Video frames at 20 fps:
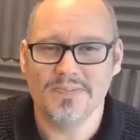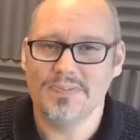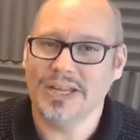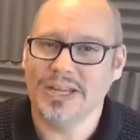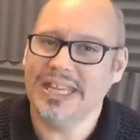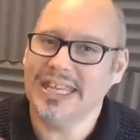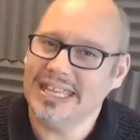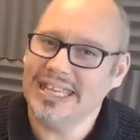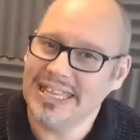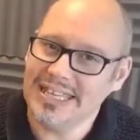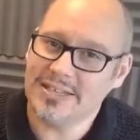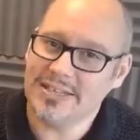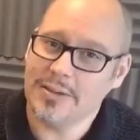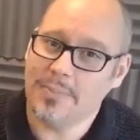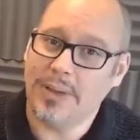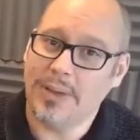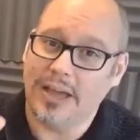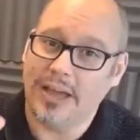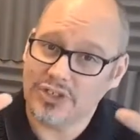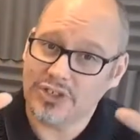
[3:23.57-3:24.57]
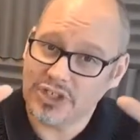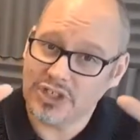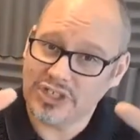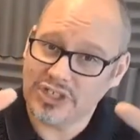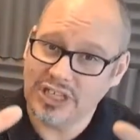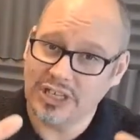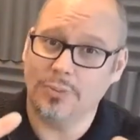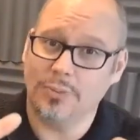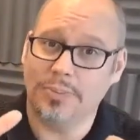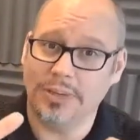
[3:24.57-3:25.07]
But it is about
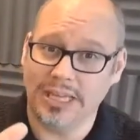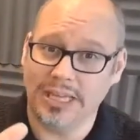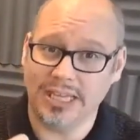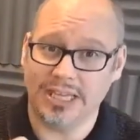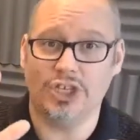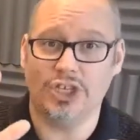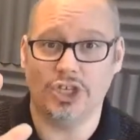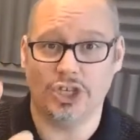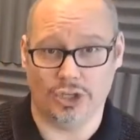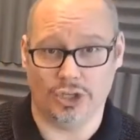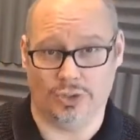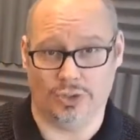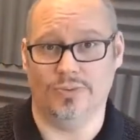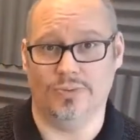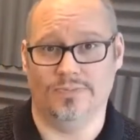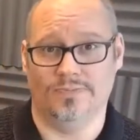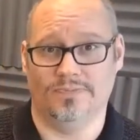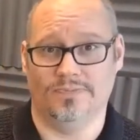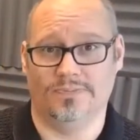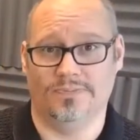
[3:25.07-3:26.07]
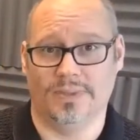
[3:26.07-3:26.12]
still being you.